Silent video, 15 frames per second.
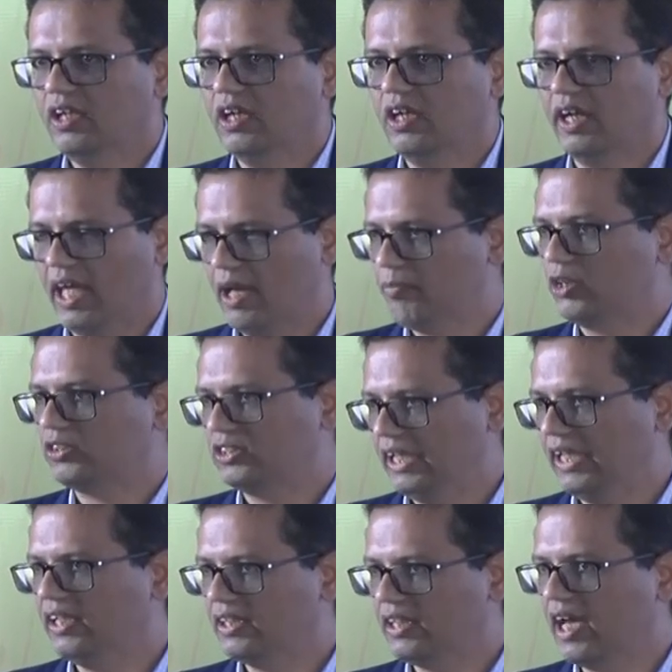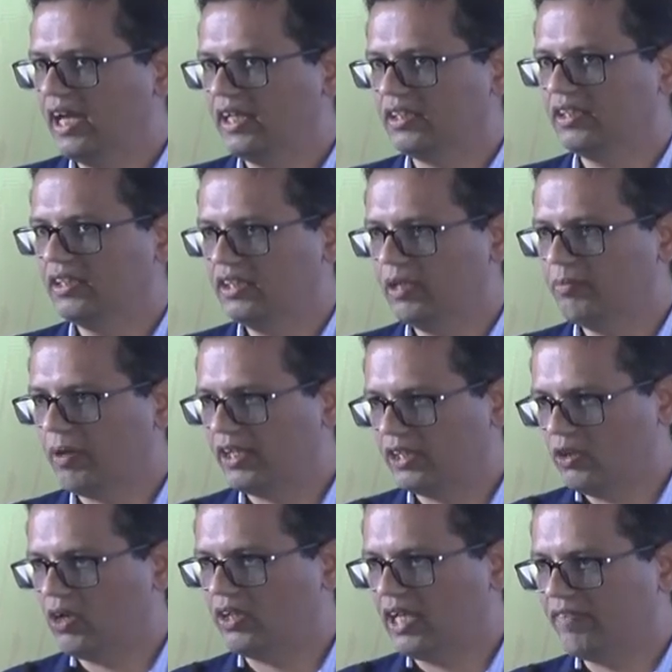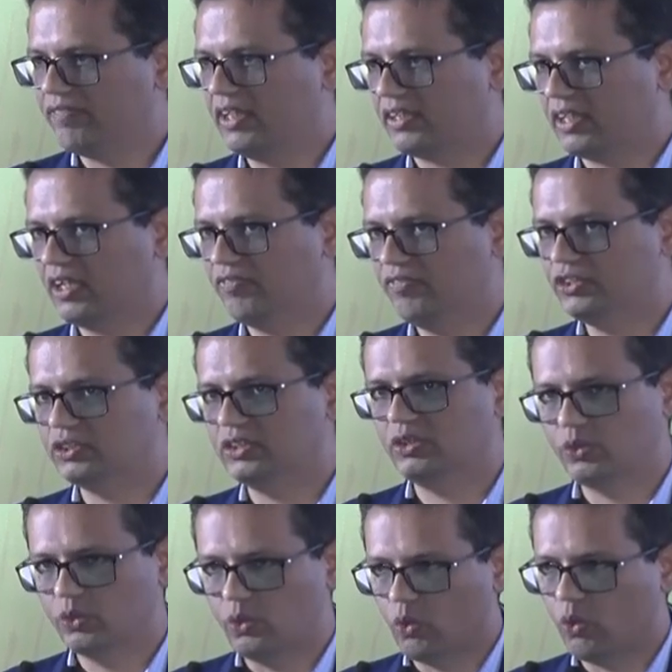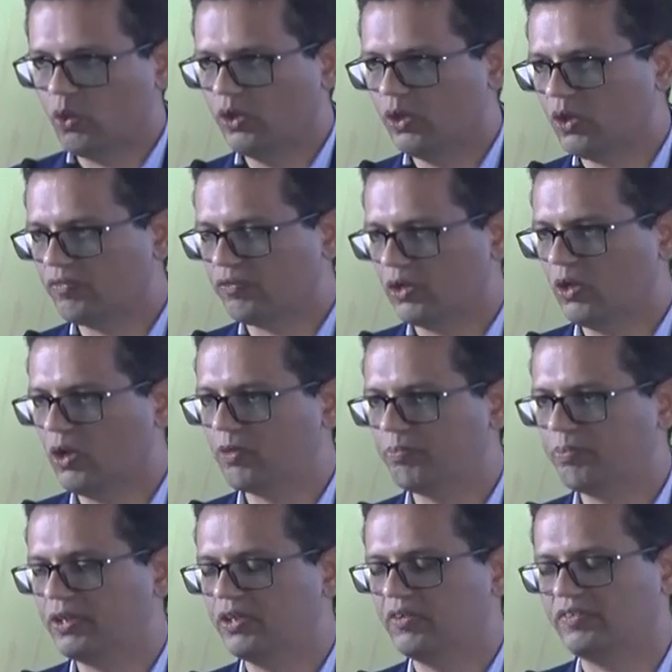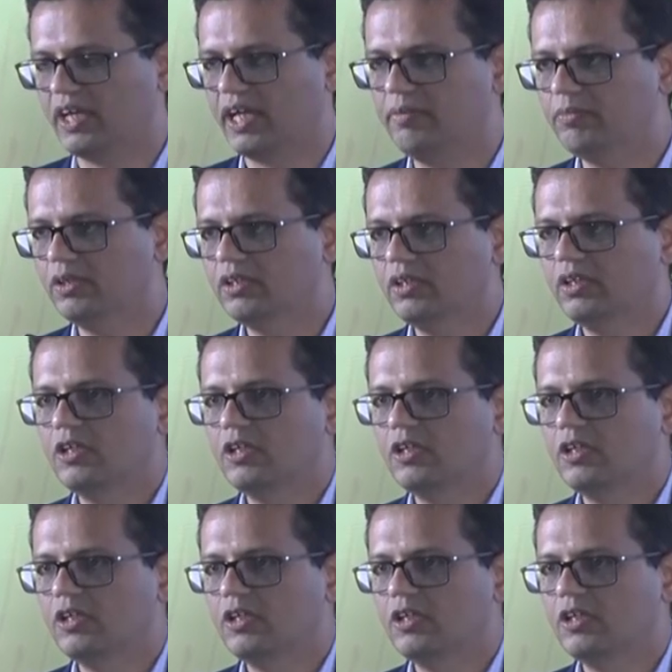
And I'm not saying that they might not have that kind of vision to hold on for a long period of time,